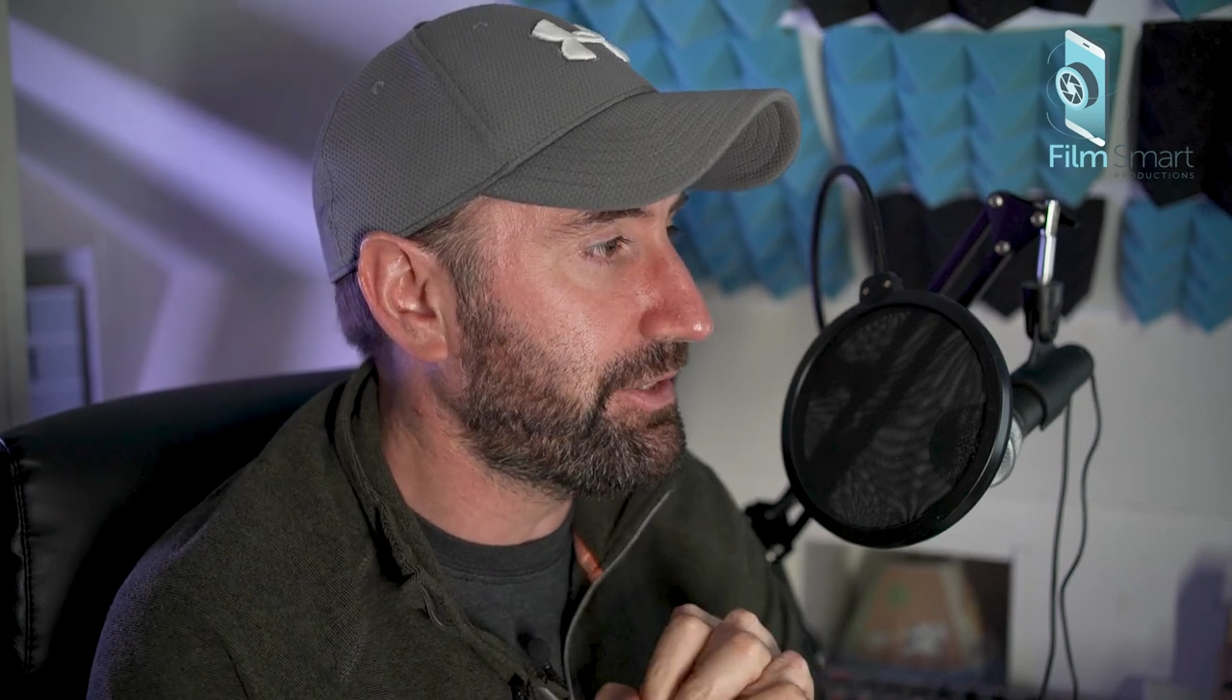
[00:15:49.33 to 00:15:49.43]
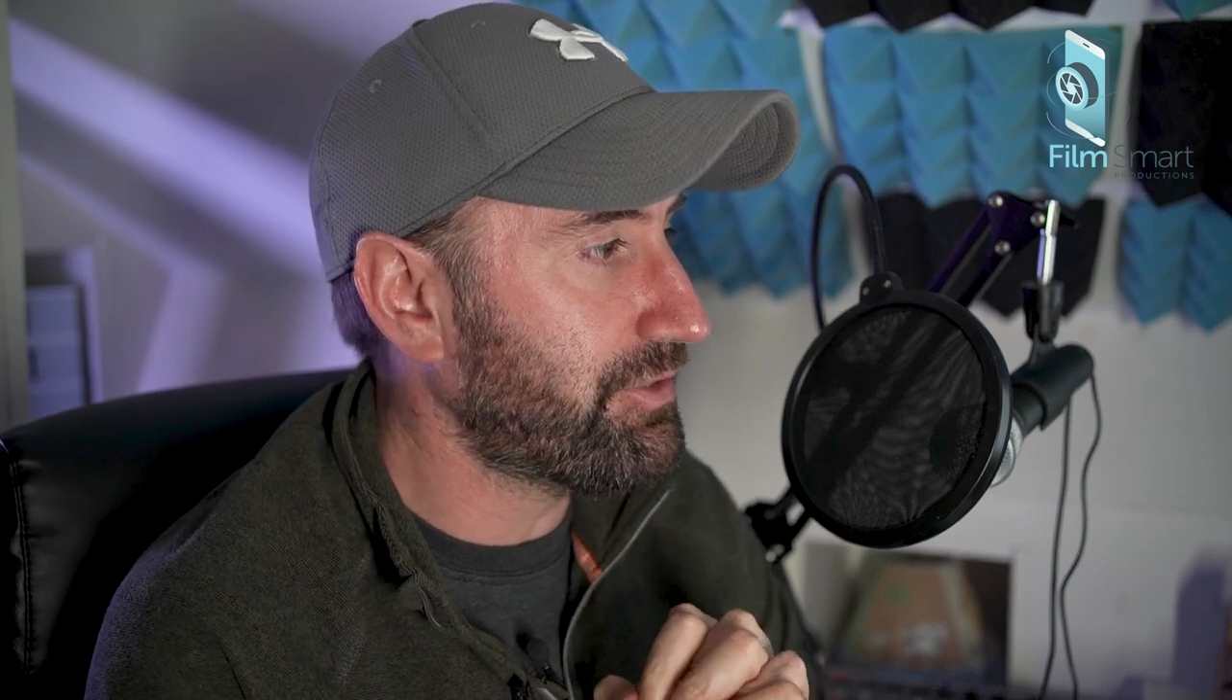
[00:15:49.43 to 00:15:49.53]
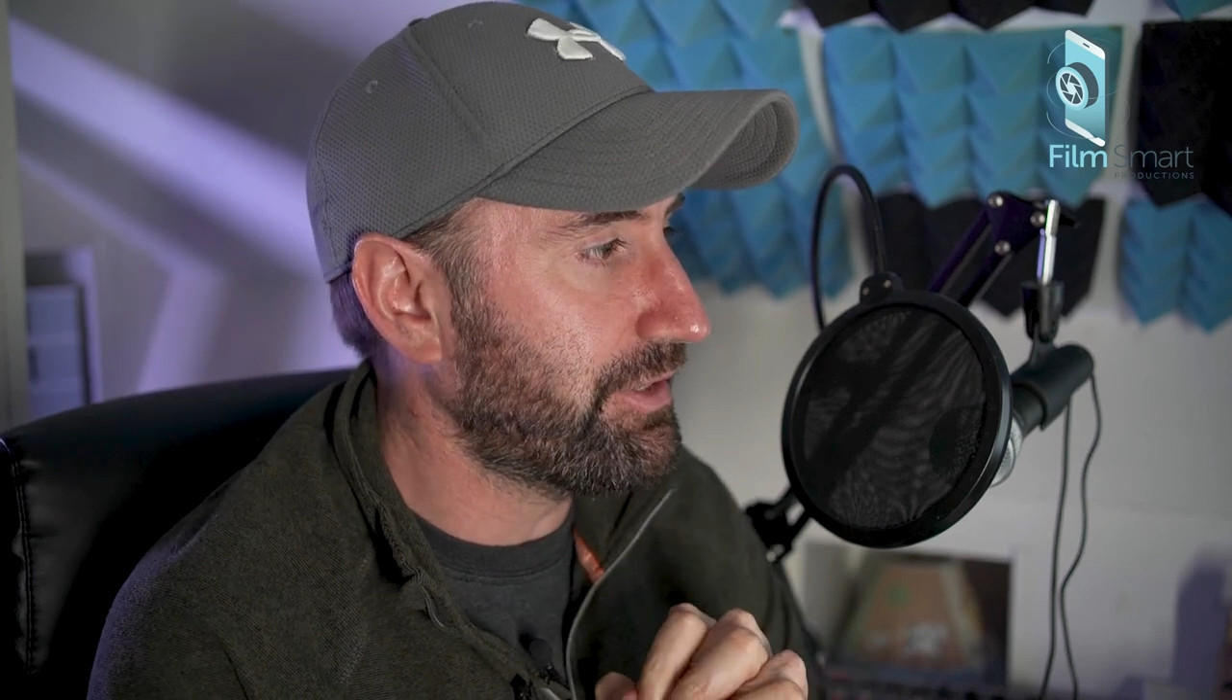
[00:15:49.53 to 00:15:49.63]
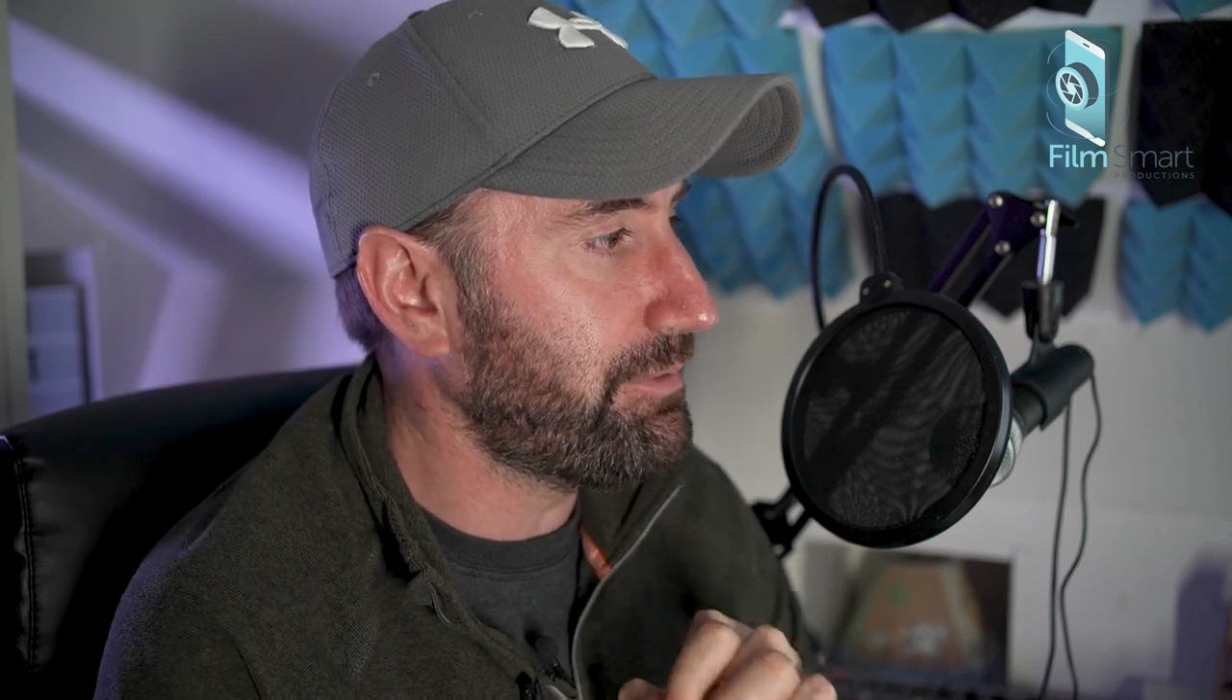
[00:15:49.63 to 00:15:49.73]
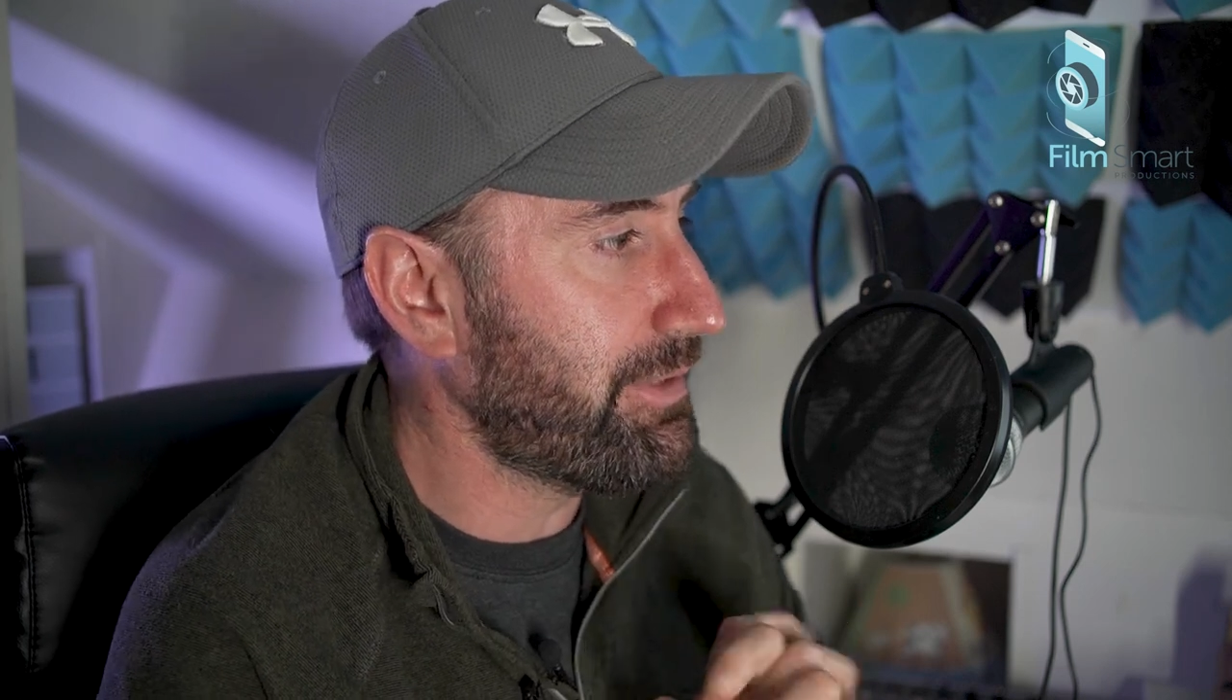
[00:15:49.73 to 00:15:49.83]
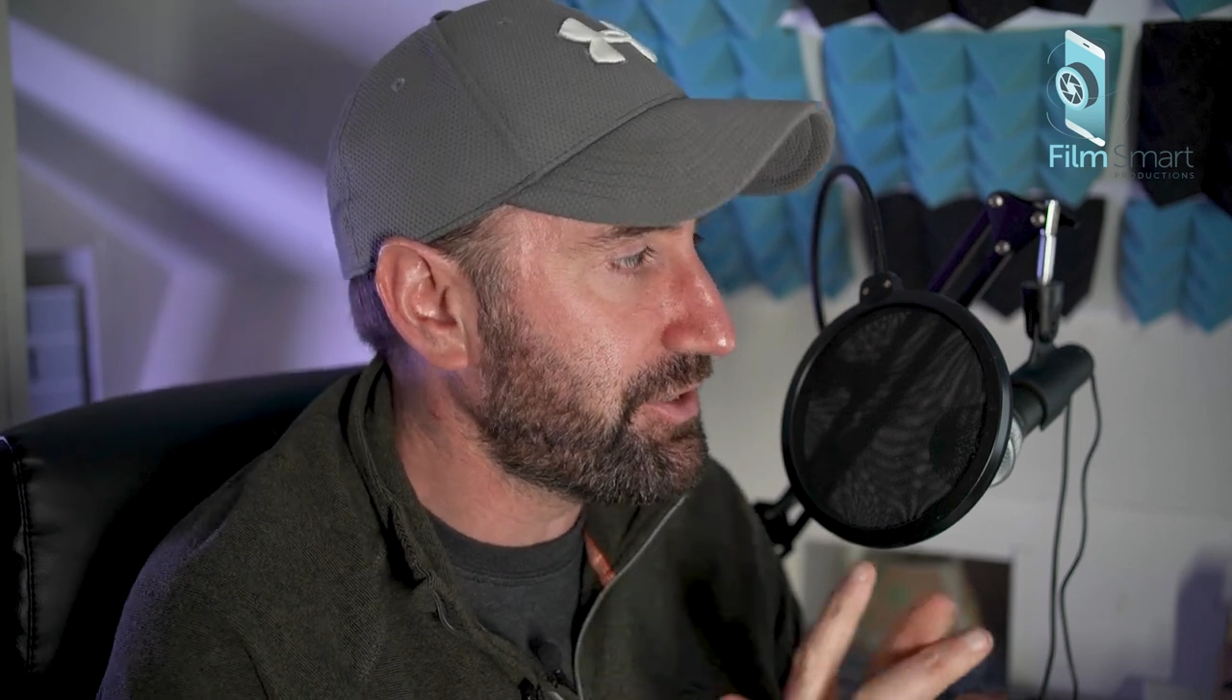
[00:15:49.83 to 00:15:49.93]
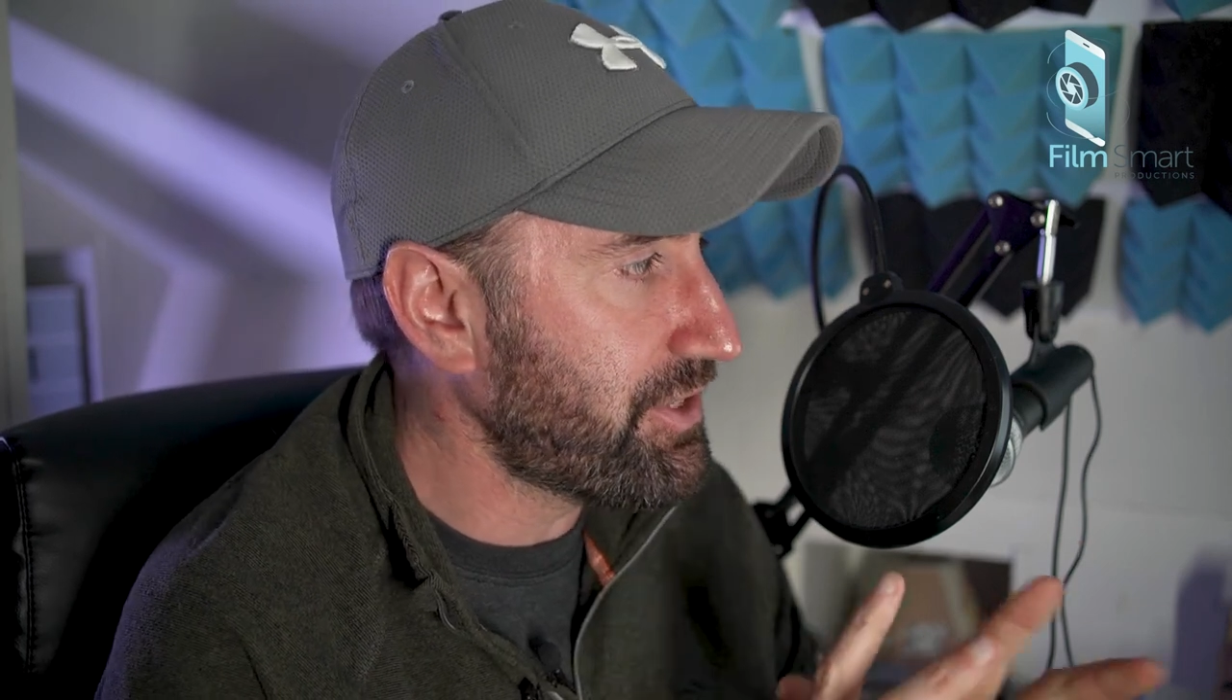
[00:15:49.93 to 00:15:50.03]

there's a little bit of